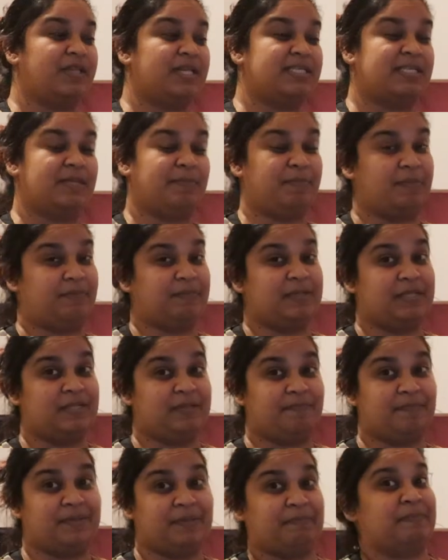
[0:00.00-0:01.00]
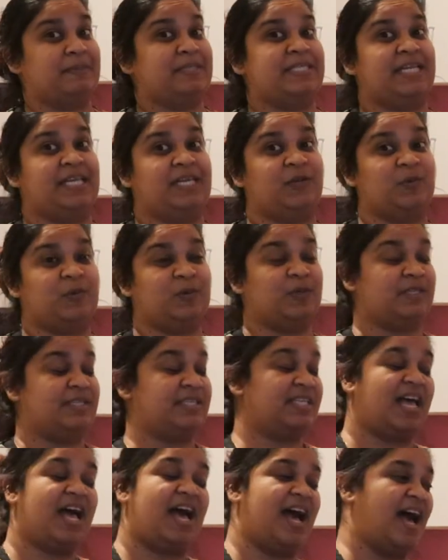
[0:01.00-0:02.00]
Some people put
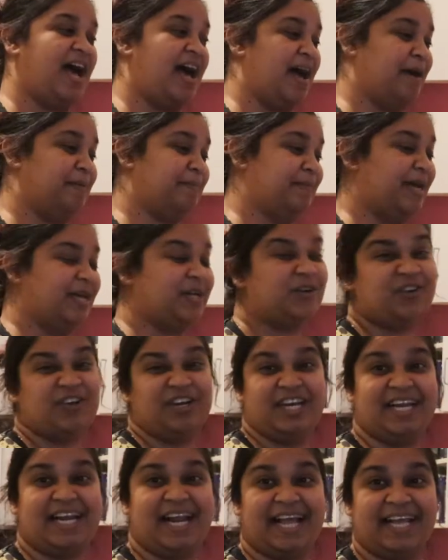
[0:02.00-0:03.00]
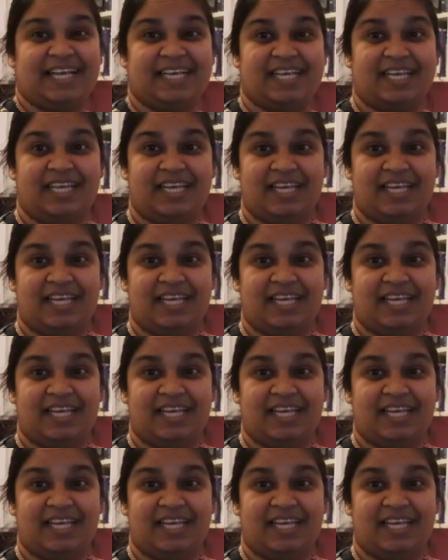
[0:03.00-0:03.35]
potatoes. I don't really like